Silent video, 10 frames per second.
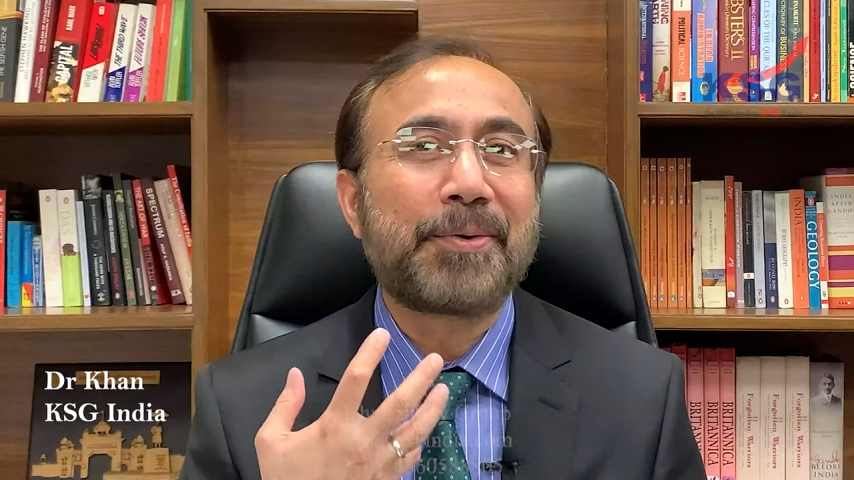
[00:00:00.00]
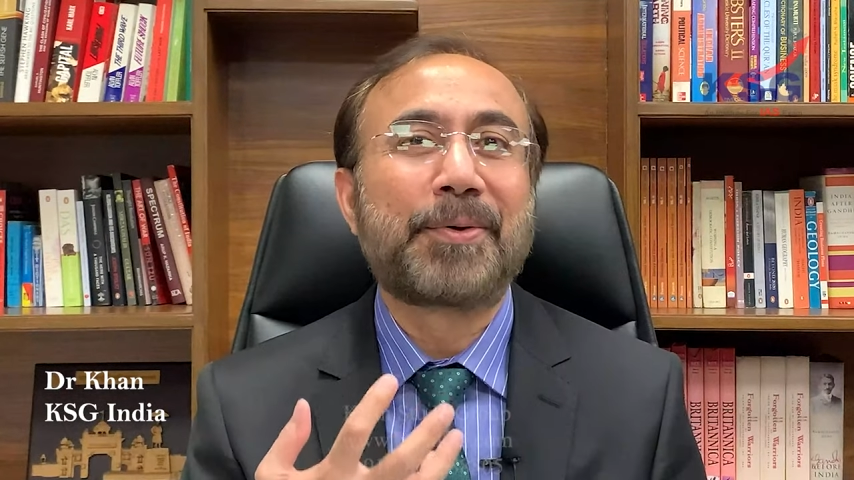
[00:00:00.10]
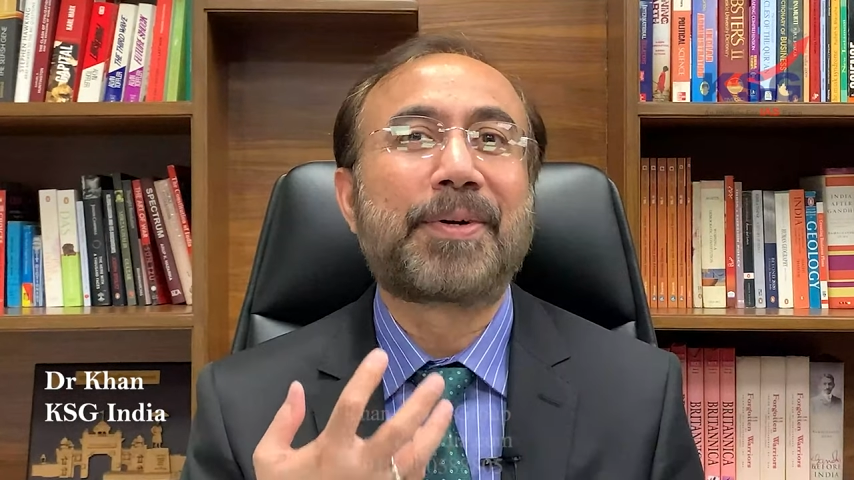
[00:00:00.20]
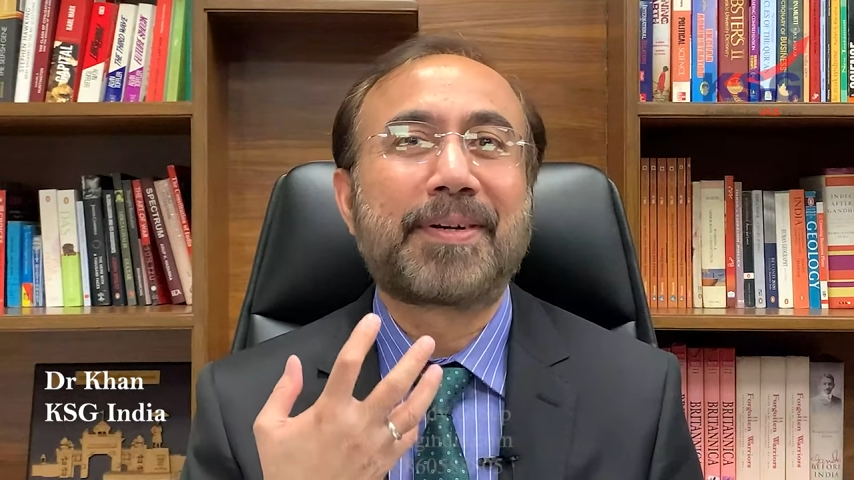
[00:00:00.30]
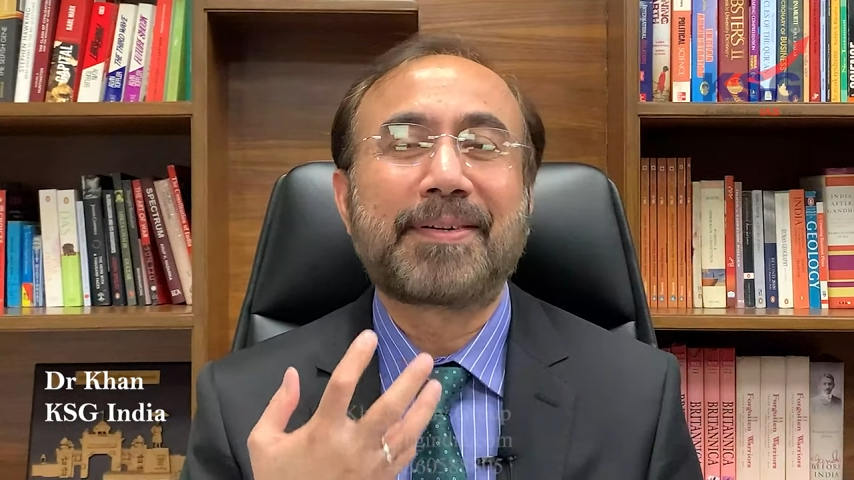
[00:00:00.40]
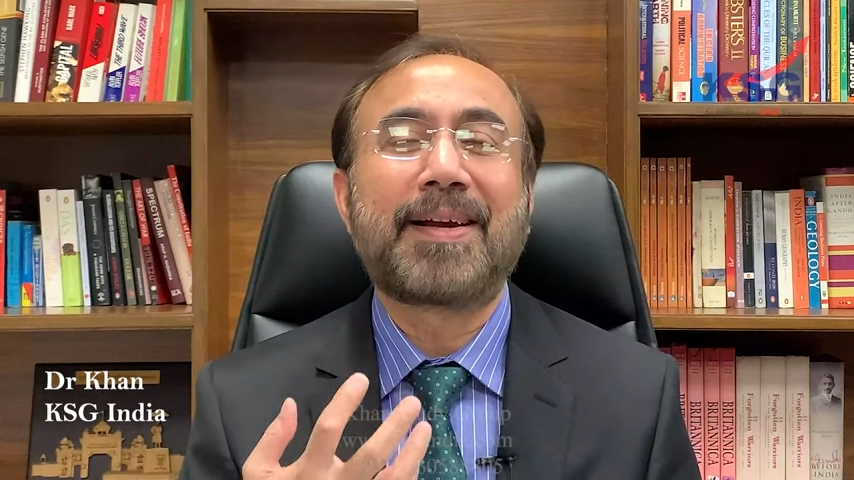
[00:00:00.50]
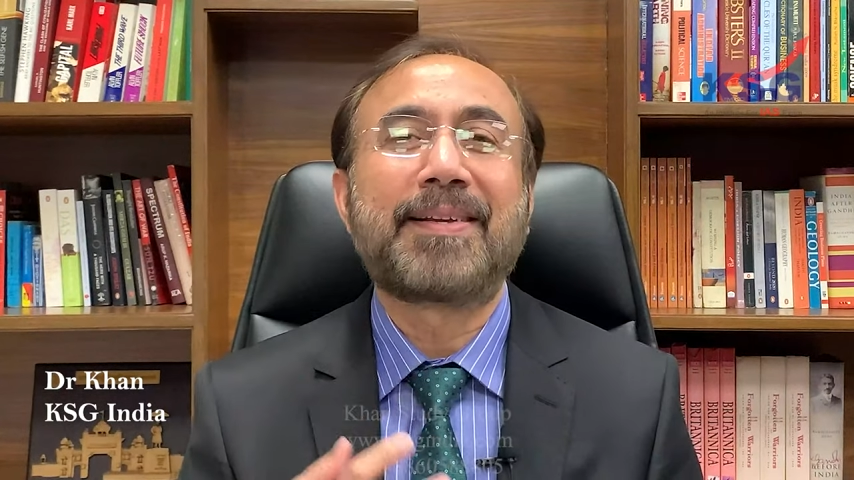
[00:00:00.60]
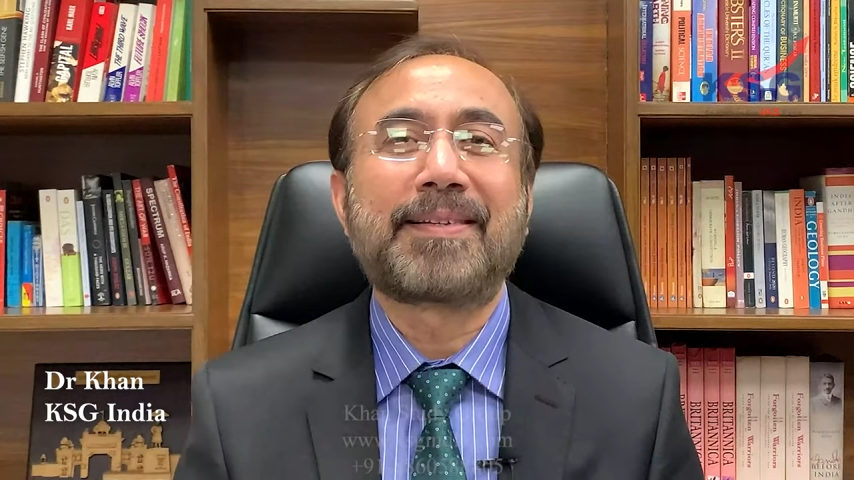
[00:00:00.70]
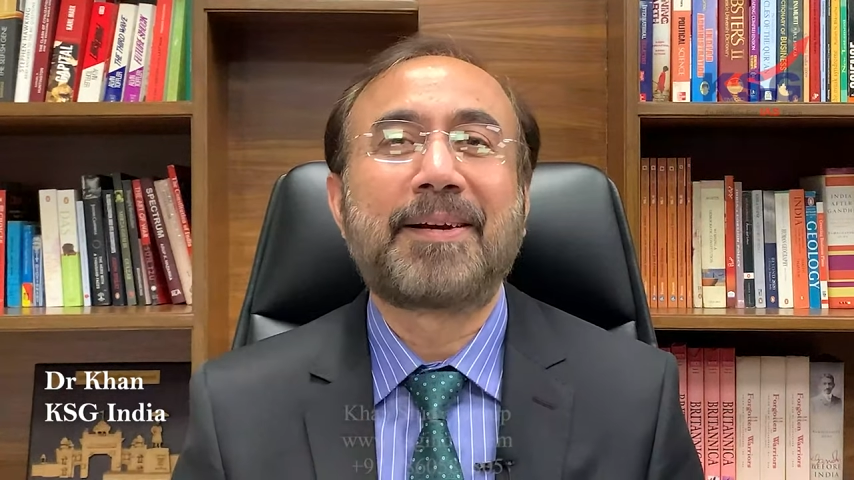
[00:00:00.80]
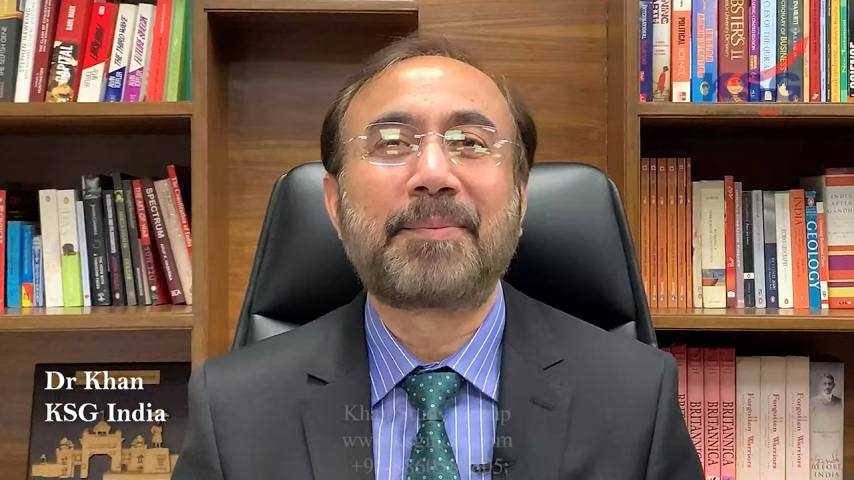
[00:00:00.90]
to
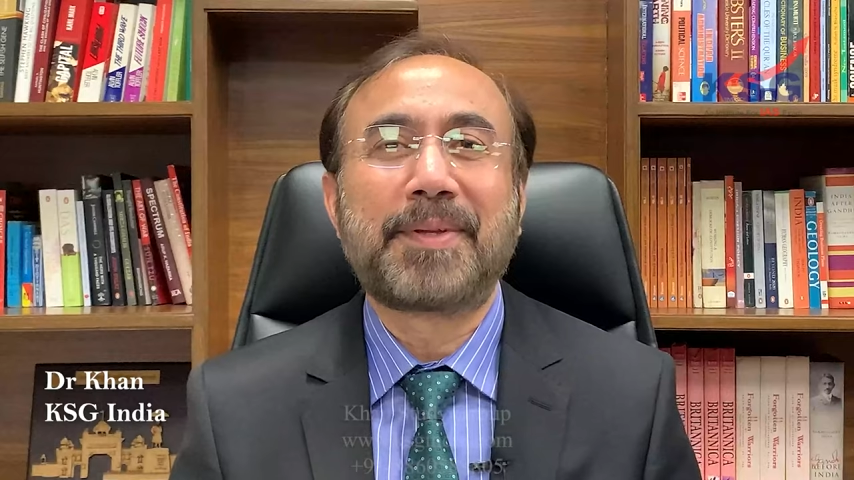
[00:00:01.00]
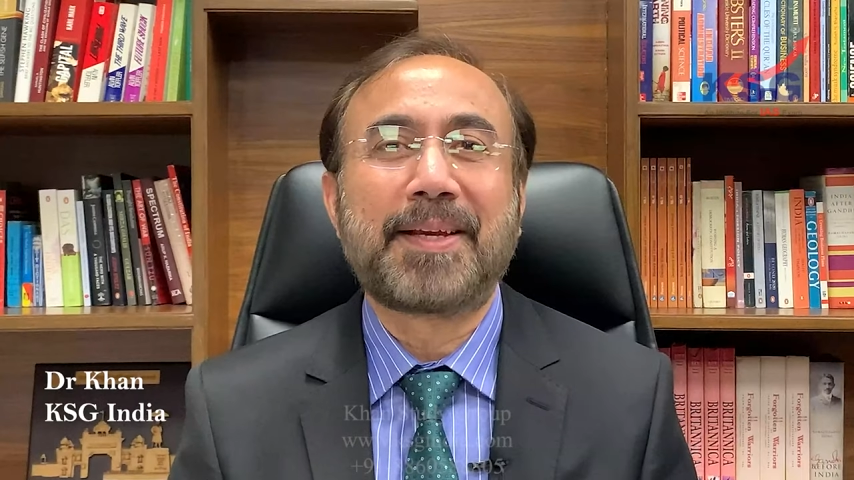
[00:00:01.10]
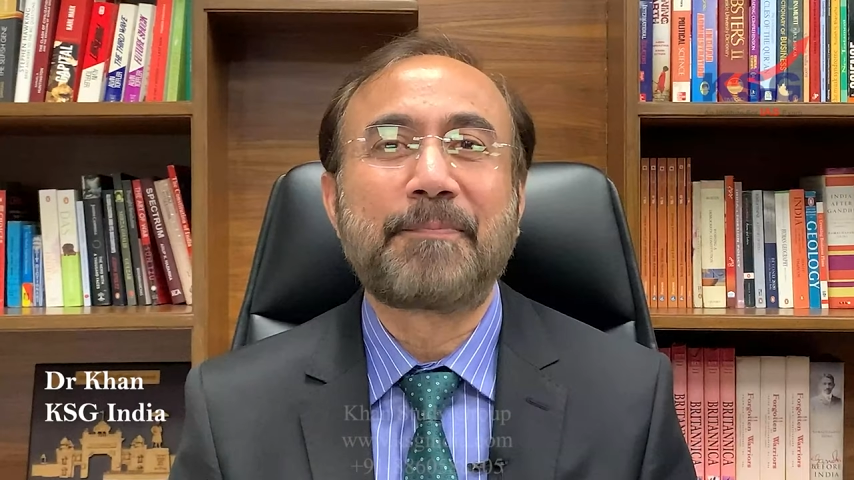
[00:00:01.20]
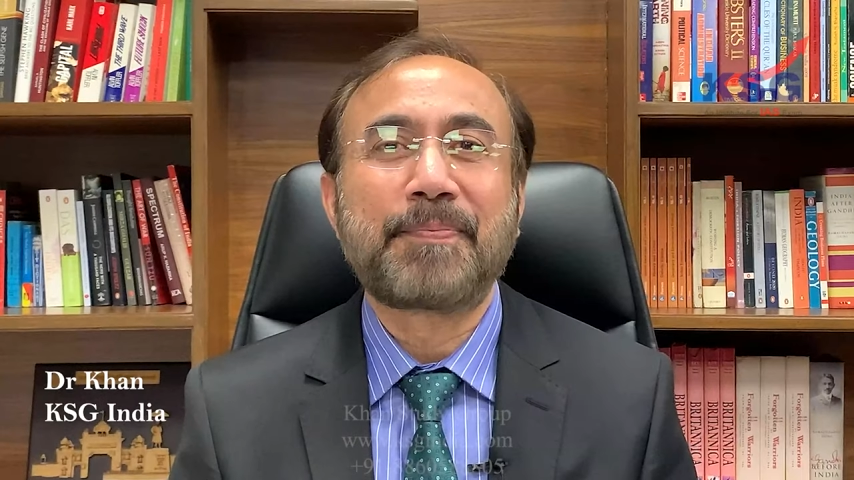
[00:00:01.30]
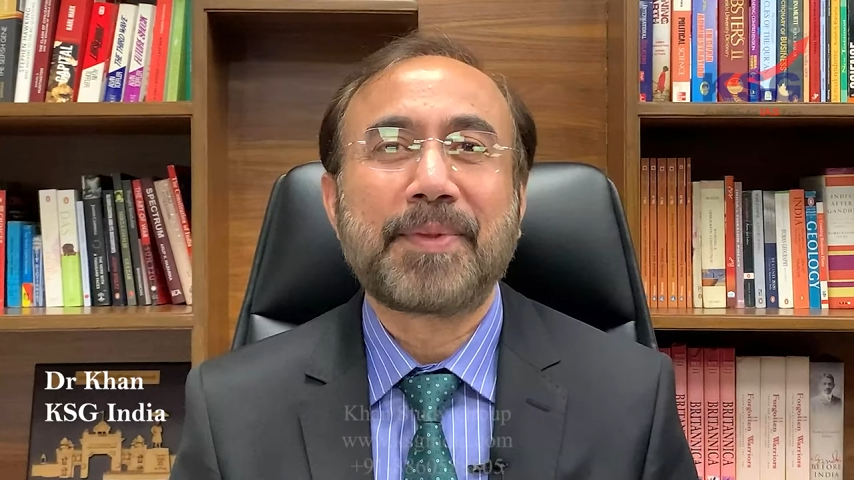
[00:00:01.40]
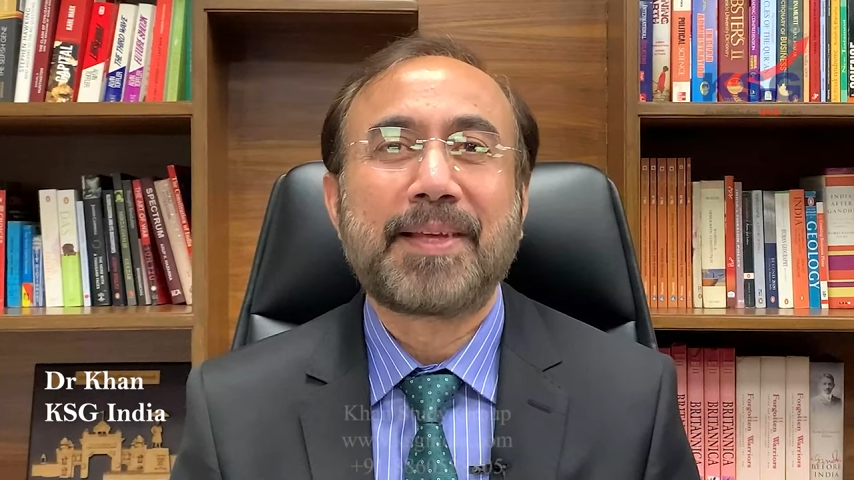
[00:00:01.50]
criticize something,